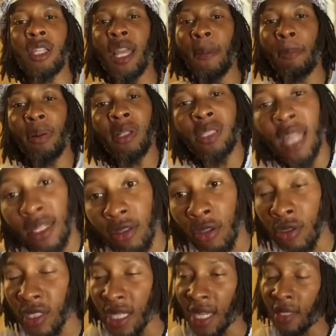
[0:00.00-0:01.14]
and
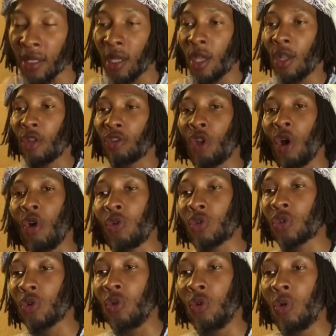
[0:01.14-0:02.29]
protectors and those
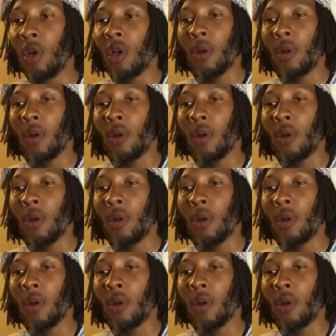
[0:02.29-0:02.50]
who,